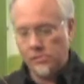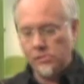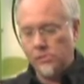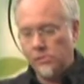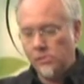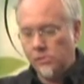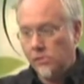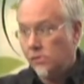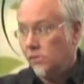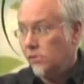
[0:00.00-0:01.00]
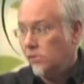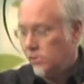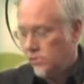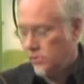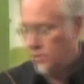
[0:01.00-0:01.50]

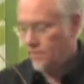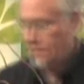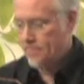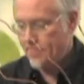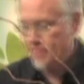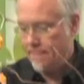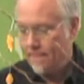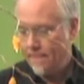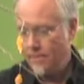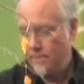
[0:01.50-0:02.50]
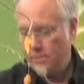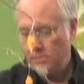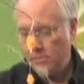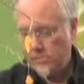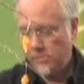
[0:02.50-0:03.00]

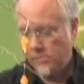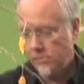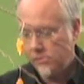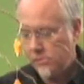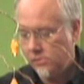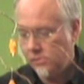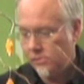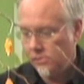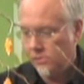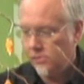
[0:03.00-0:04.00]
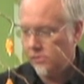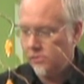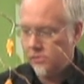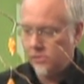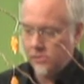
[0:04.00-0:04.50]

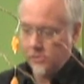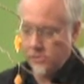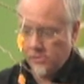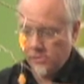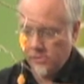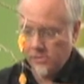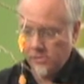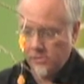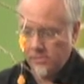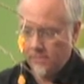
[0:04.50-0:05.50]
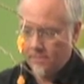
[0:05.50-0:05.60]
(no one is talking)